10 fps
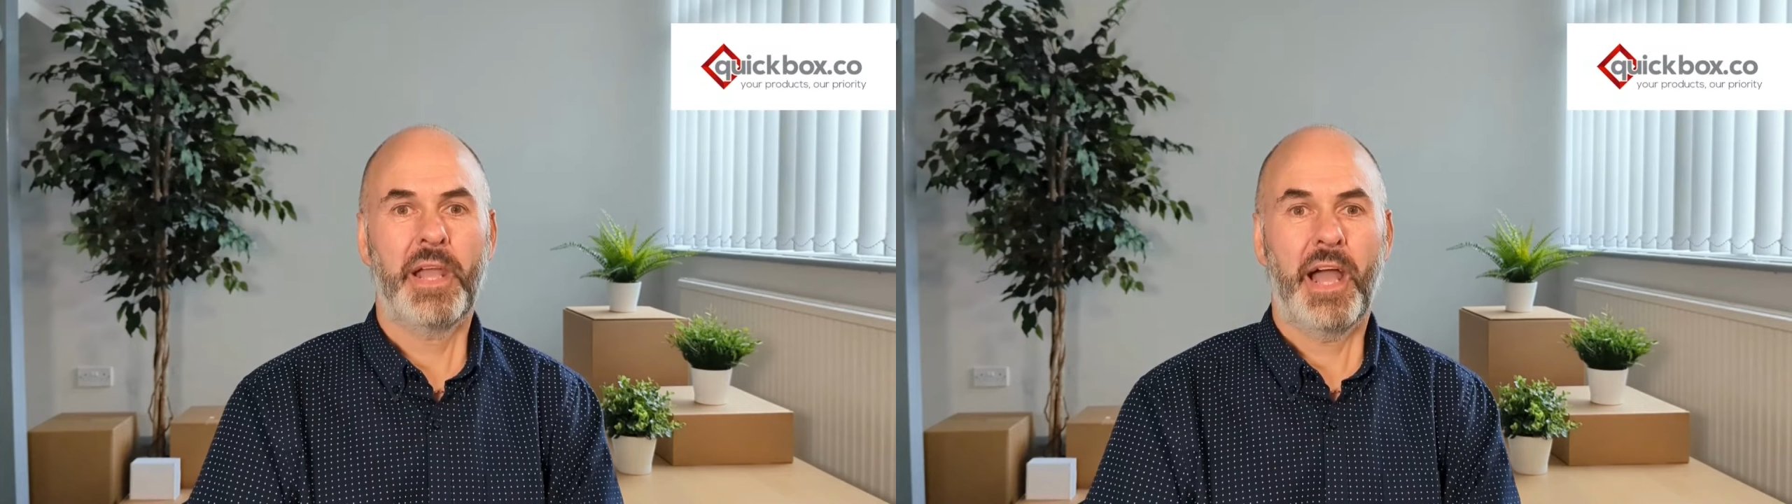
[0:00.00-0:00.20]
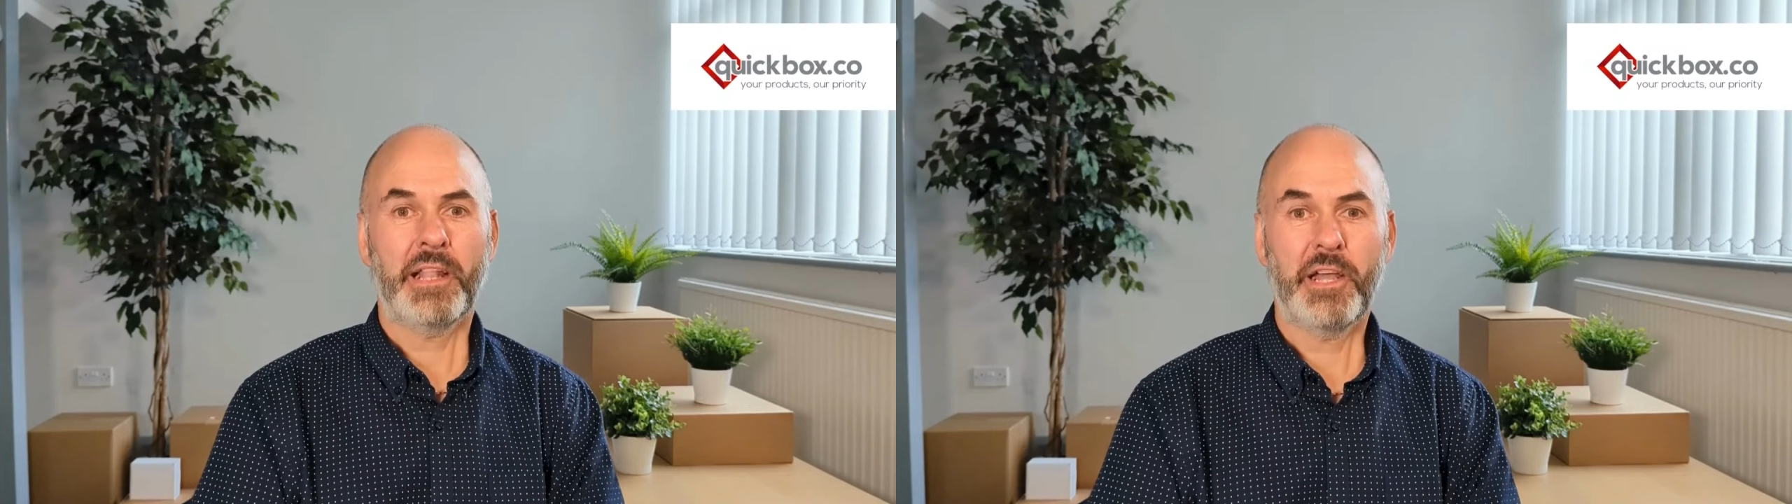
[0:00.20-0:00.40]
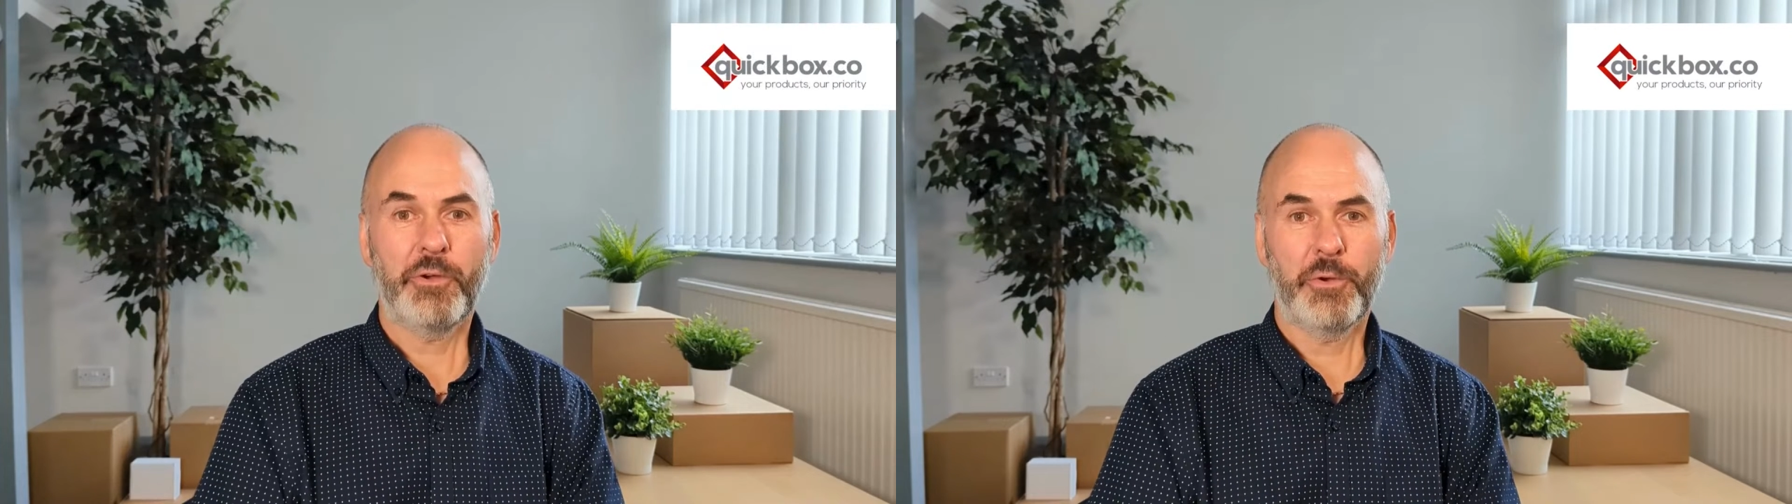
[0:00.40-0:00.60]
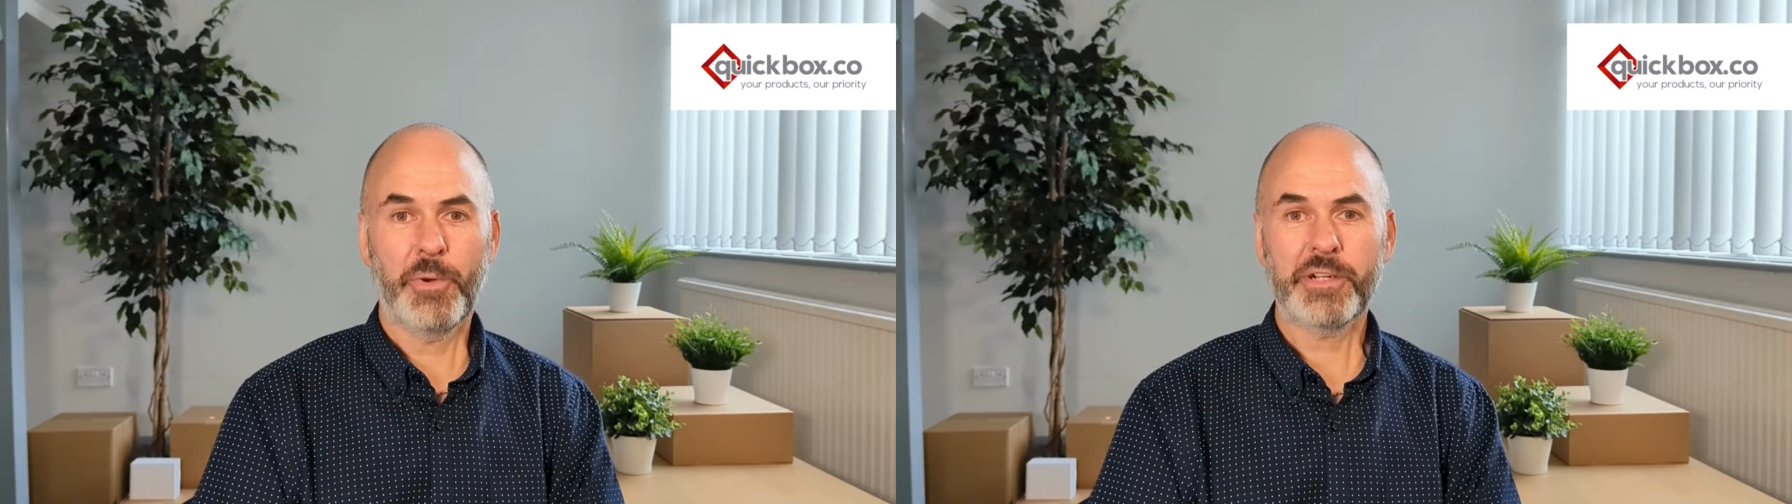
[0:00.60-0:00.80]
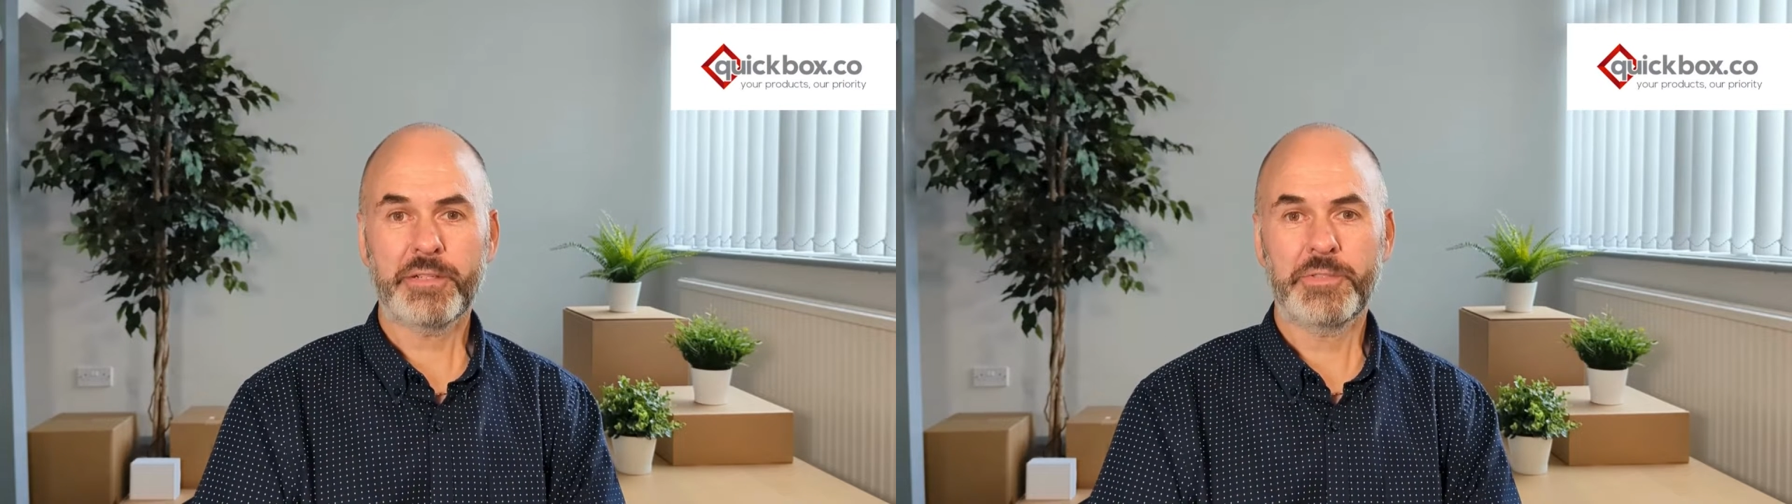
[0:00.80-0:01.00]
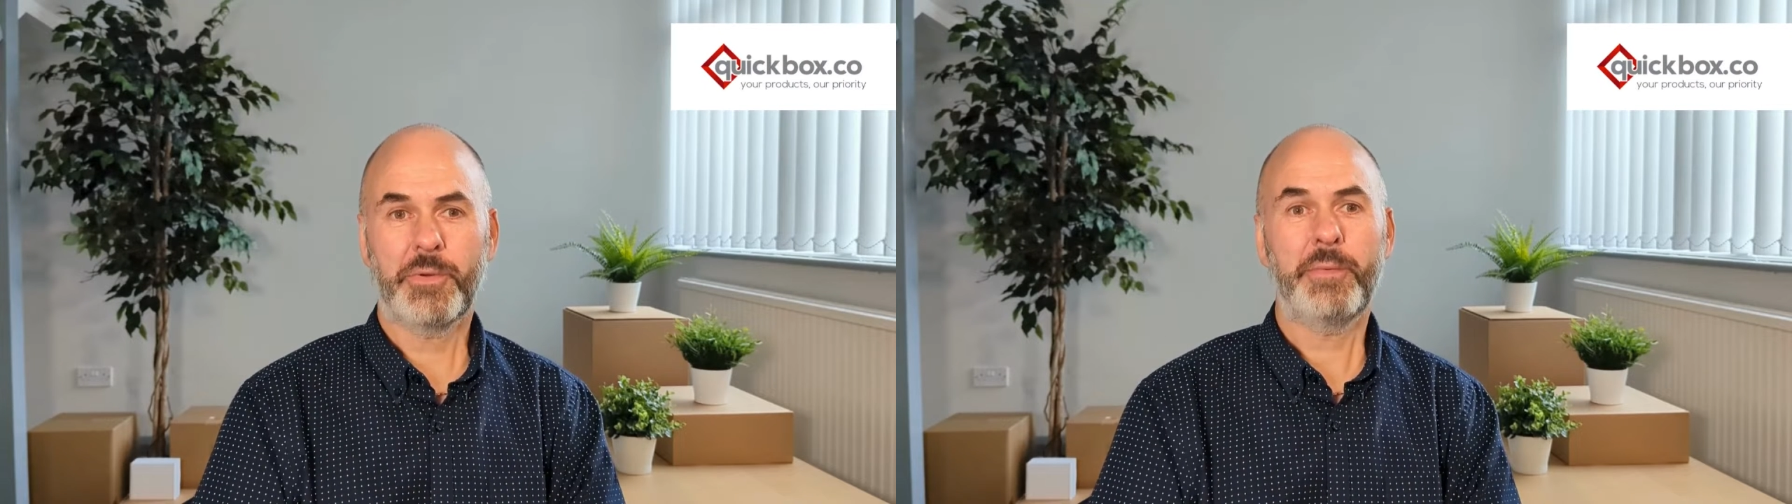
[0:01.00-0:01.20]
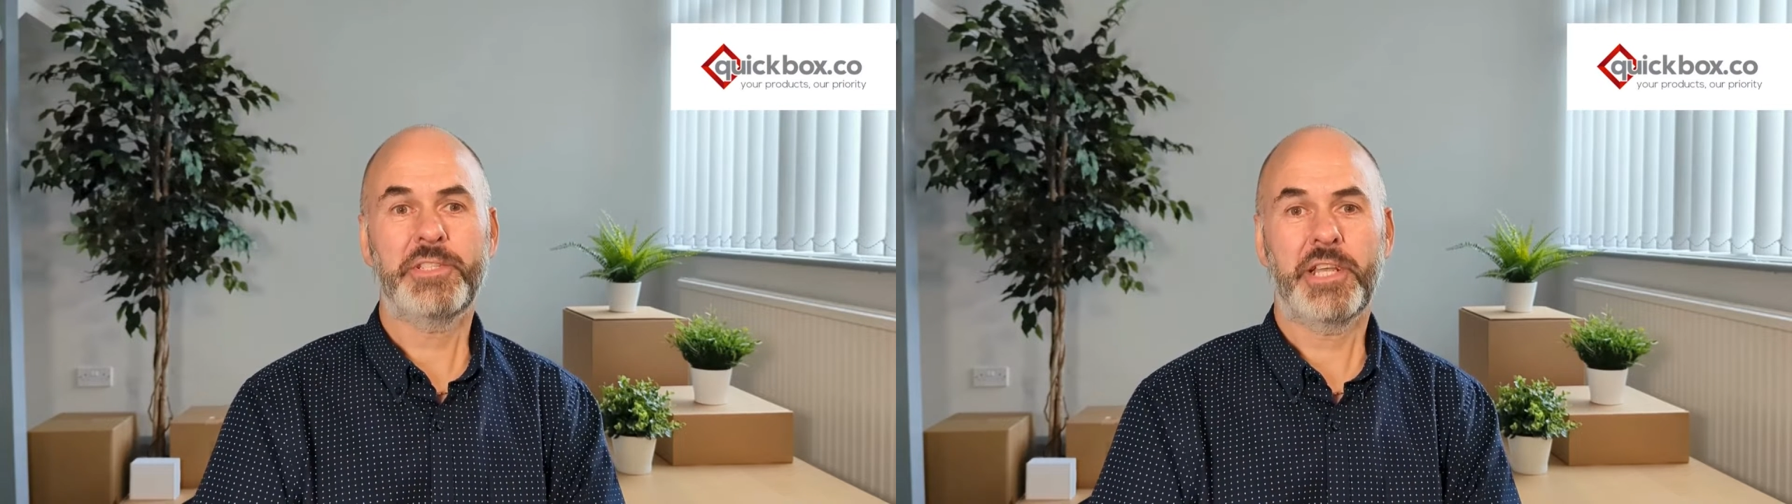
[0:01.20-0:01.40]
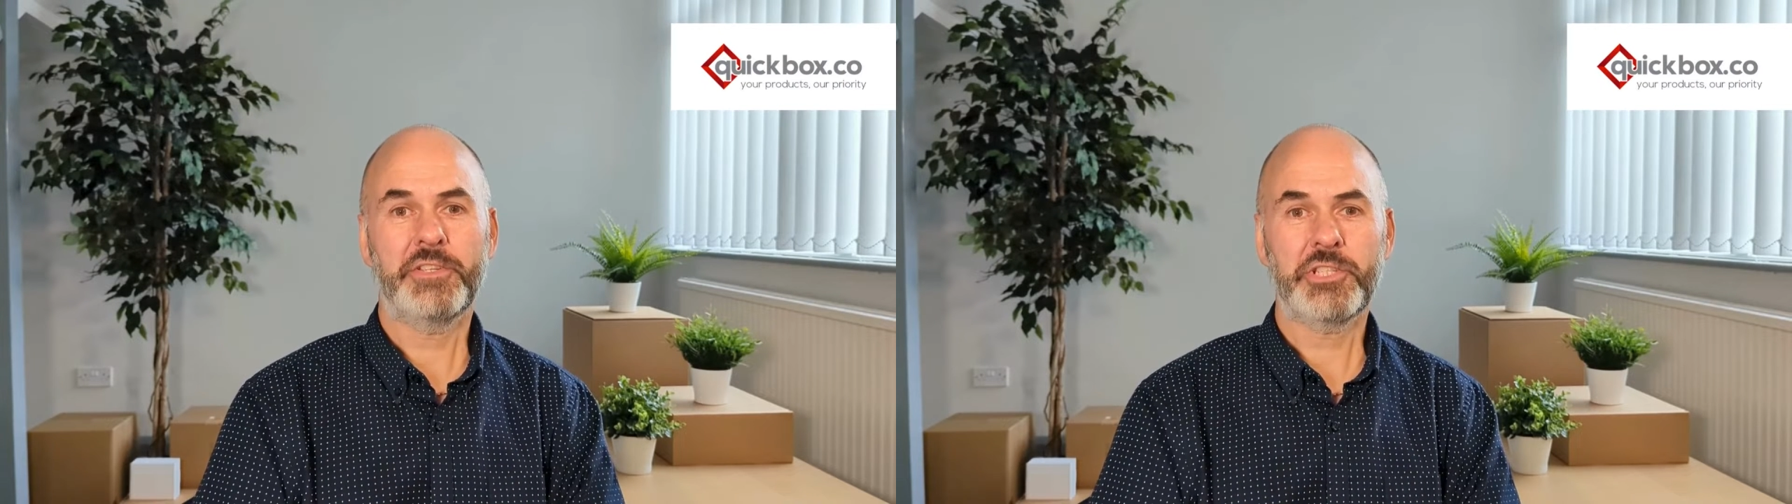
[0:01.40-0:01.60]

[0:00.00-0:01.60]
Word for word: Hello and welcome to episode